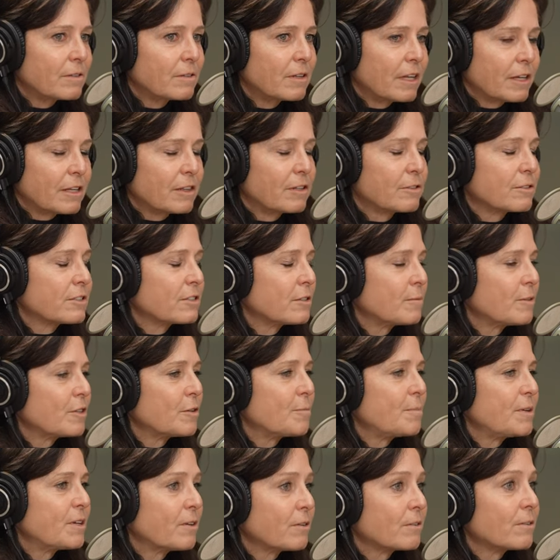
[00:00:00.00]
Like there's so
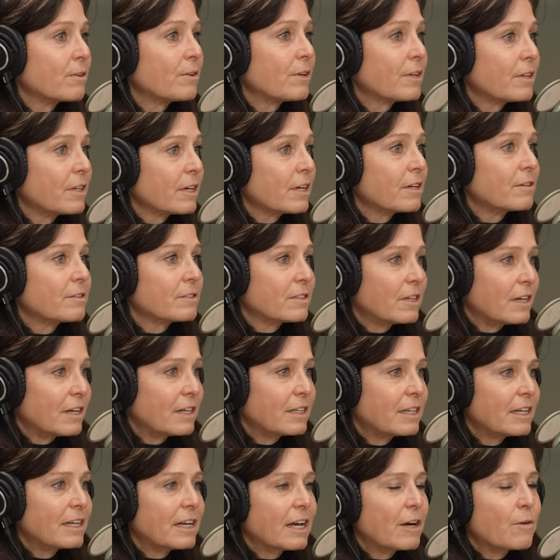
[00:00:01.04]
much peer learning that goes
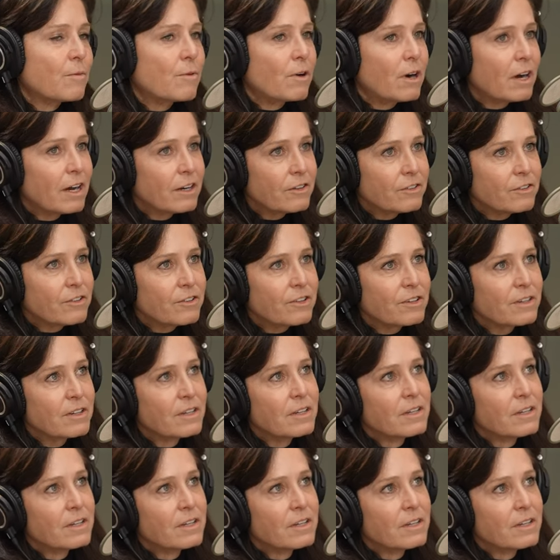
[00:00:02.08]
on. And I watched,